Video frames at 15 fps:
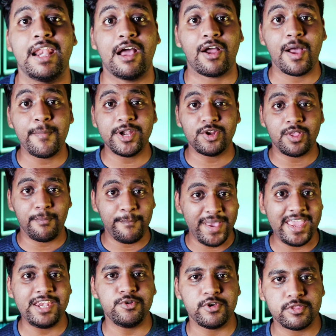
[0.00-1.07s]
Now coming to the
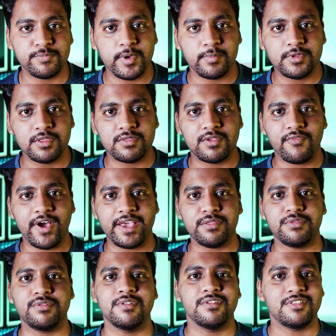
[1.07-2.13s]
main USP of this
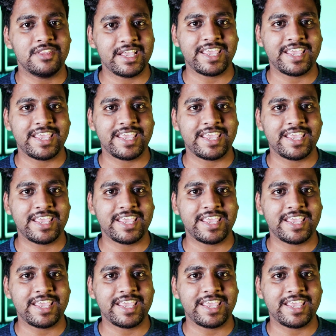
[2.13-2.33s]
device, the